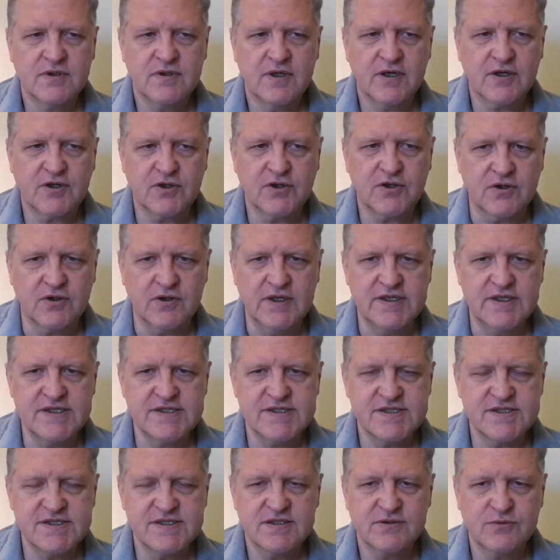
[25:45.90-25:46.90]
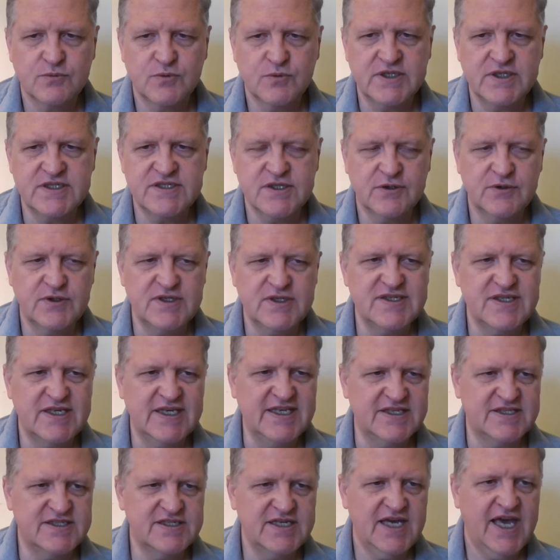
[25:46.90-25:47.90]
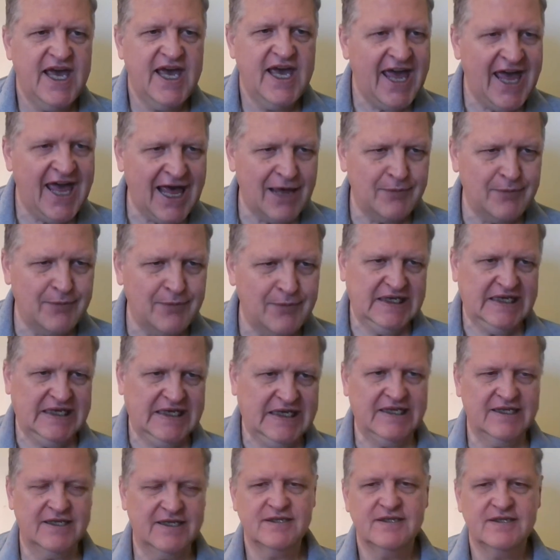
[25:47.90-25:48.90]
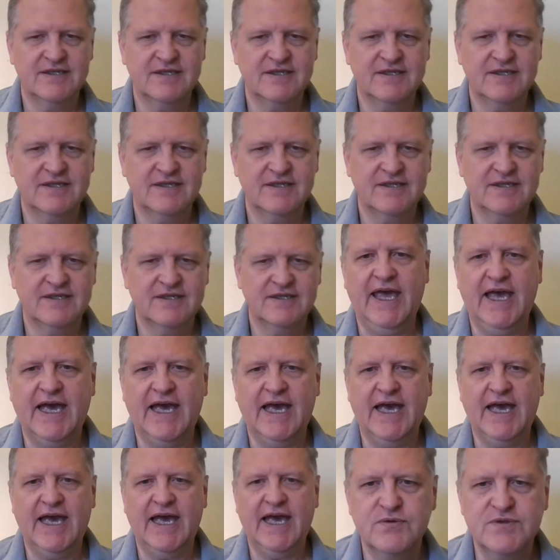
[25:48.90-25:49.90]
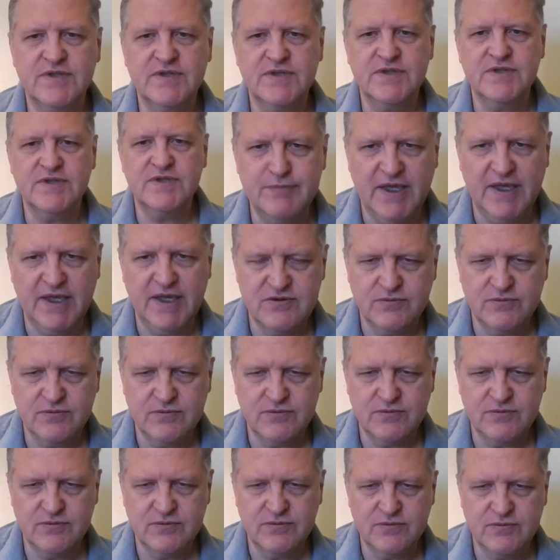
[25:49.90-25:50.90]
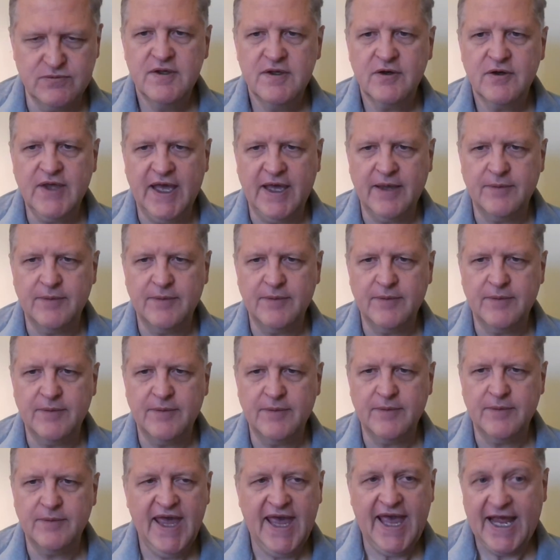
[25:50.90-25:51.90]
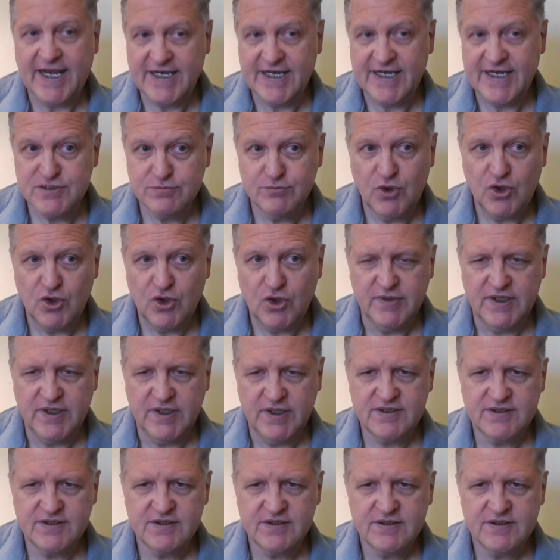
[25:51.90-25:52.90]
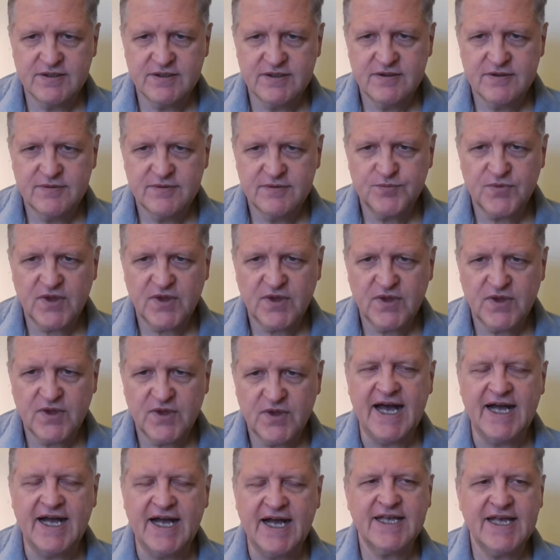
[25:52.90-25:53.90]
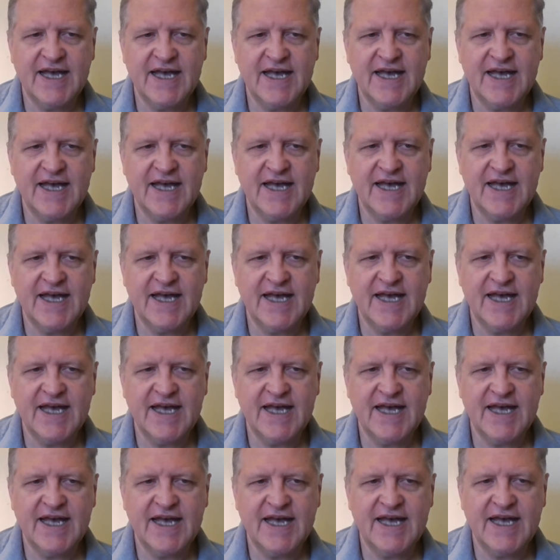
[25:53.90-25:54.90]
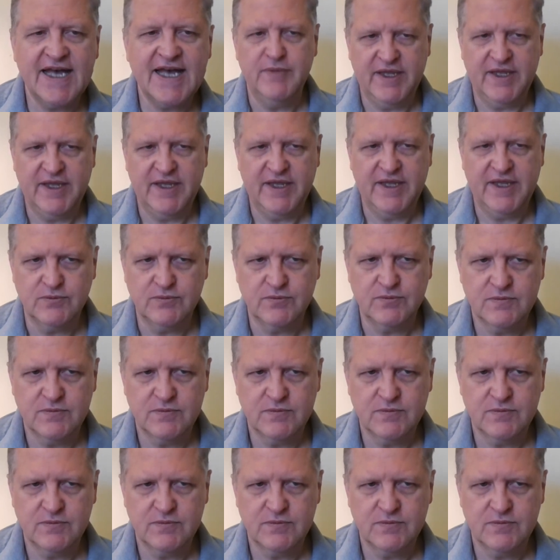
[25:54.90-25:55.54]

occurrence, which each happening. Okay, acontecimento. Okay, at each moment. A cada momento.